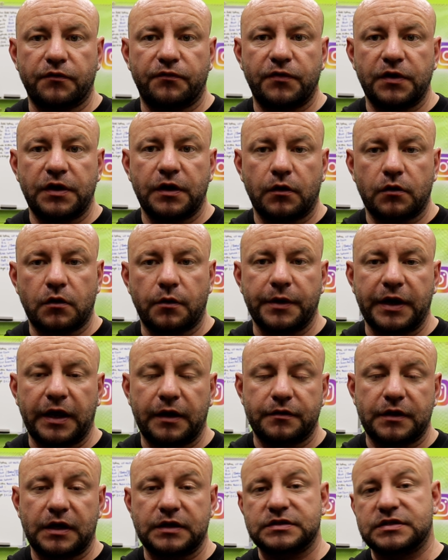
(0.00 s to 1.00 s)
got a video coming
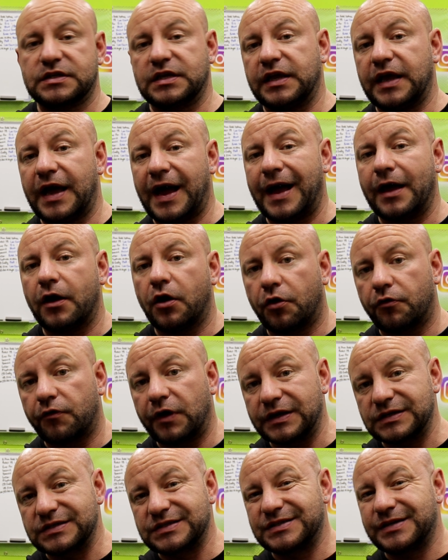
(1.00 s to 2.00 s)
out. That's the
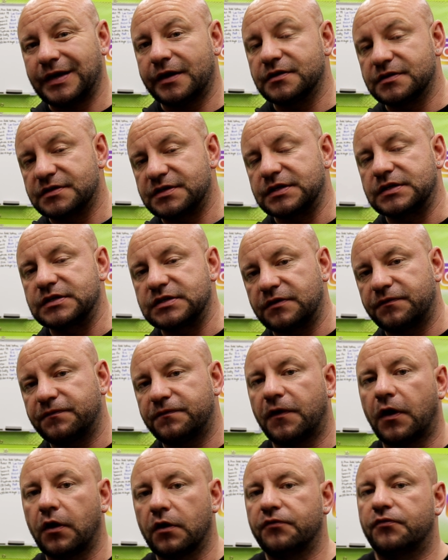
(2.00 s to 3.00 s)
ARS
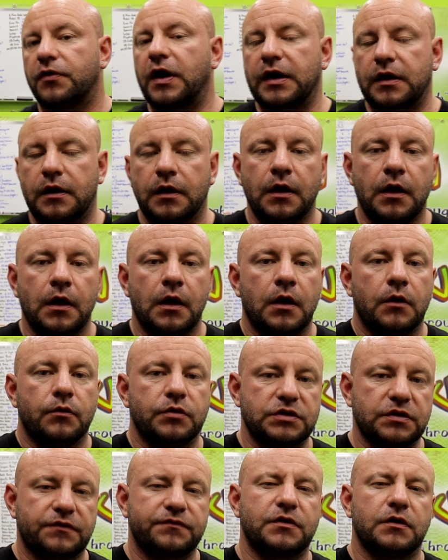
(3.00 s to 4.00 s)
1065 rack,
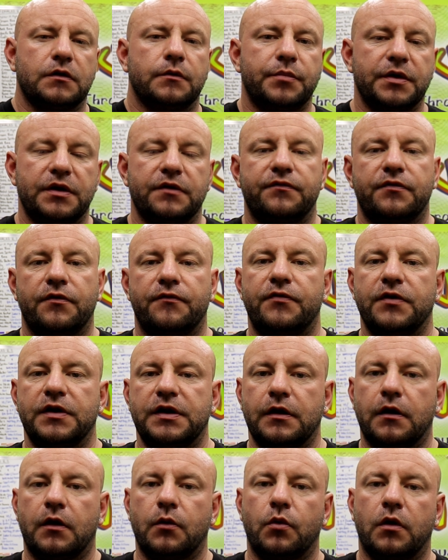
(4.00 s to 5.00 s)
which I've done a bit of a
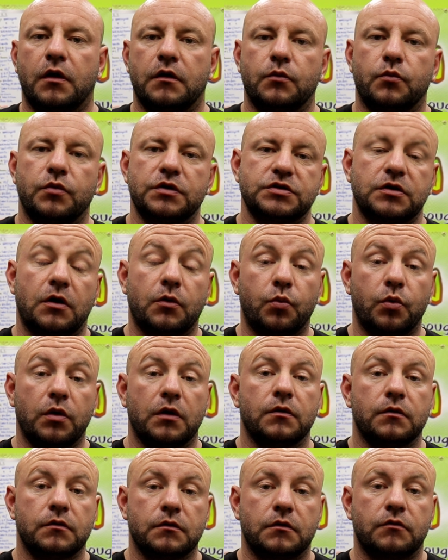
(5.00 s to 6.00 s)
video on, which I
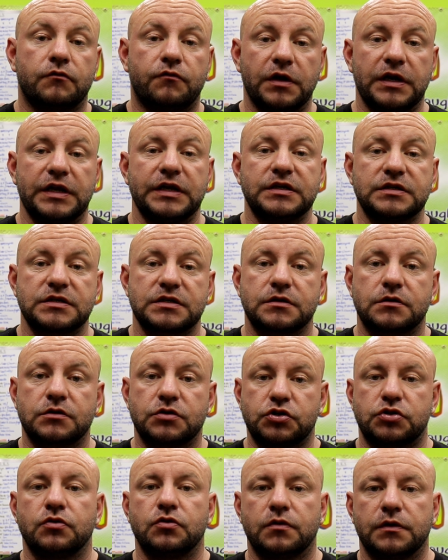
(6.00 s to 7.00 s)
will release
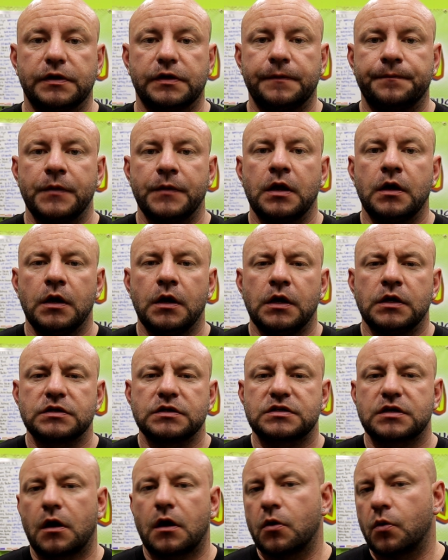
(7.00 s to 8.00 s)
shortly.
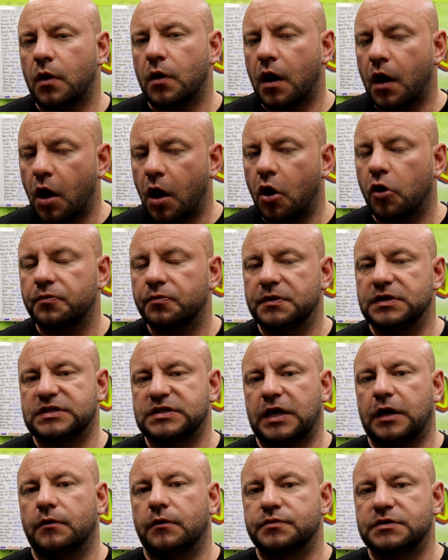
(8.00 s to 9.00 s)
So I hope
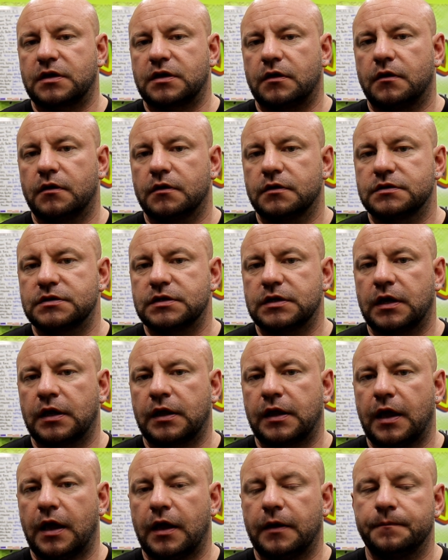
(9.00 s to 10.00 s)
this helps, guys.
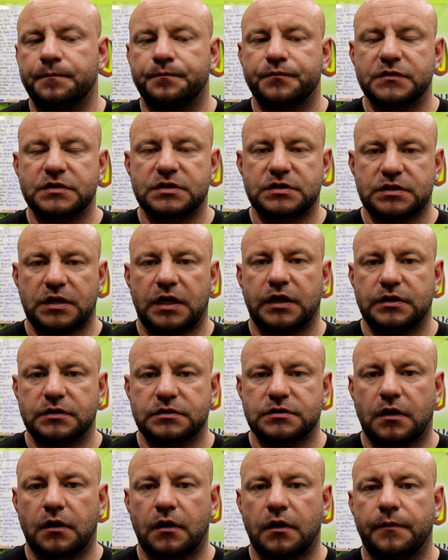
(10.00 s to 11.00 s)
Again, take
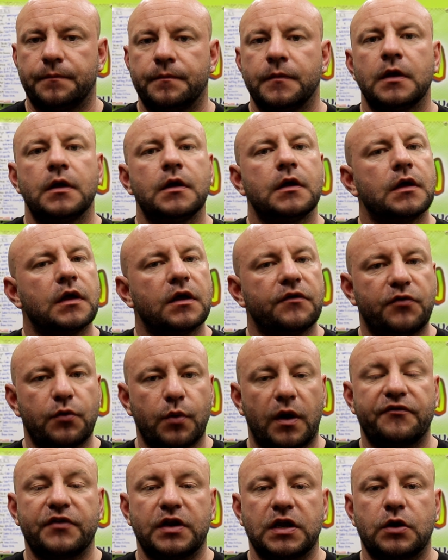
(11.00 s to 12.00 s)
your time. If
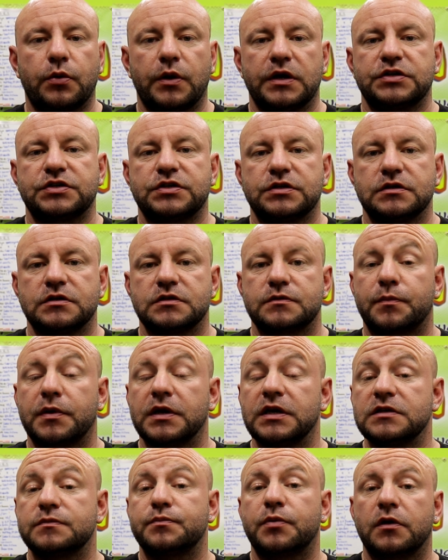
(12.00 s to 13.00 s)
you have any questions,
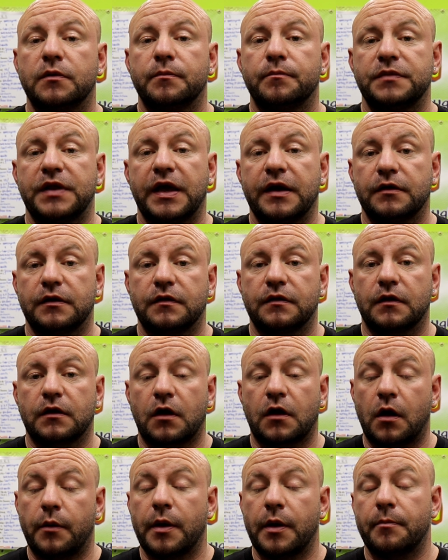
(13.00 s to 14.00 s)
please put them down in the
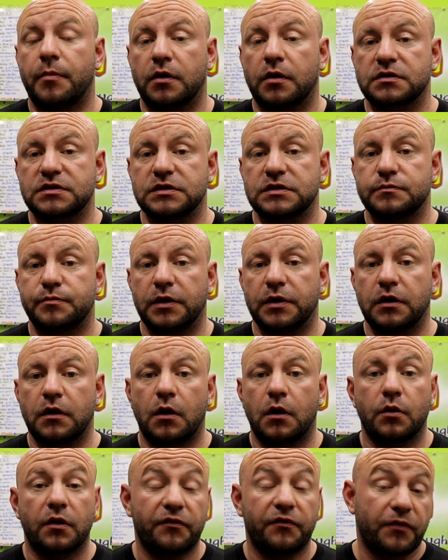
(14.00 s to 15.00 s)
comment boxes
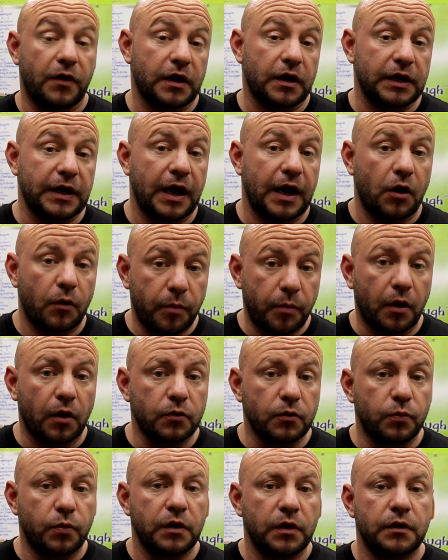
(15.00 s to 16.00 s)
below. If I can help,
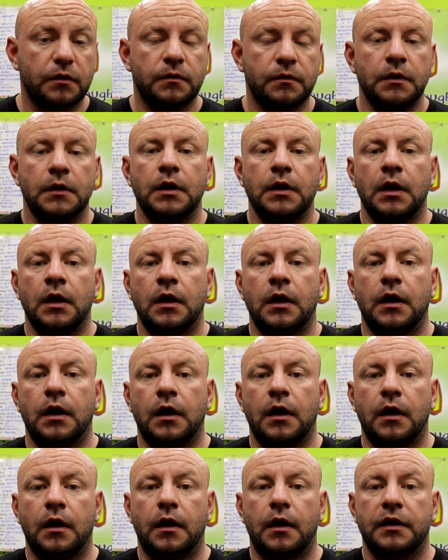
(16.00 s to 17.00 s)
I will.
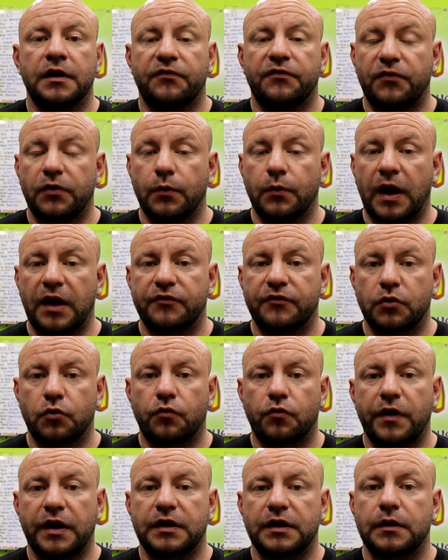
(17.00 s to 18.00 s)
And if you haven't
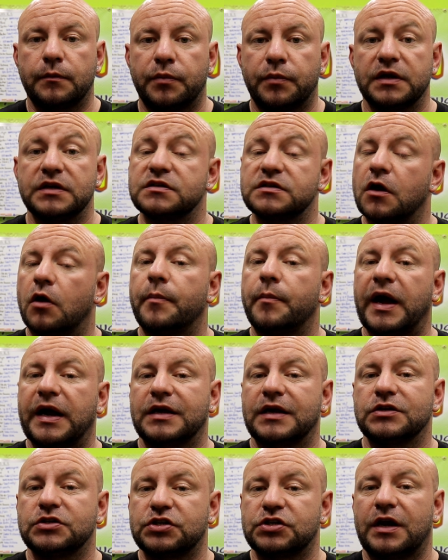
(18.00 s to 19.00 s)
already, please go
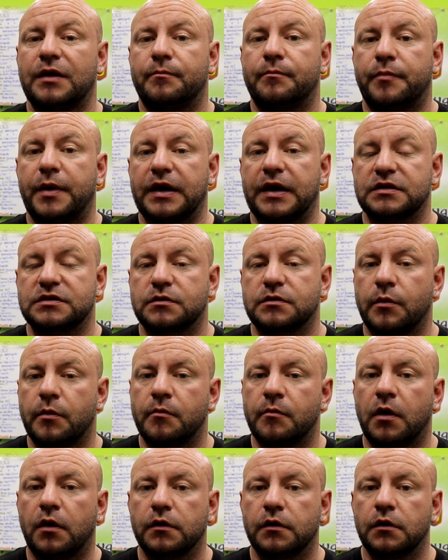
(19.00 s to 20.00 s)
back and check back some
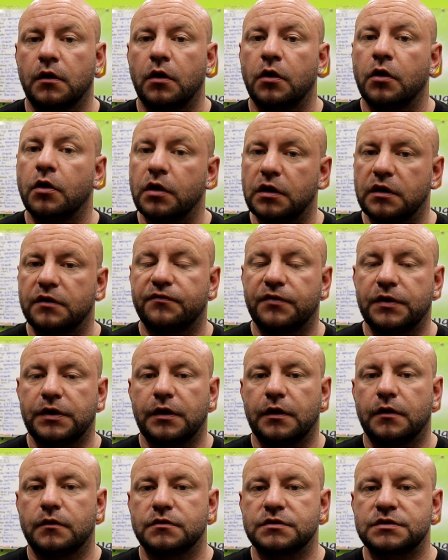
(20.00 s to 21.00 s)
of my earlier
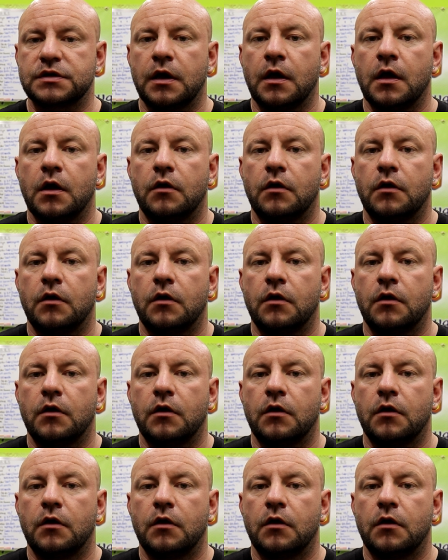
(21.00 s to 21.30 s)
videos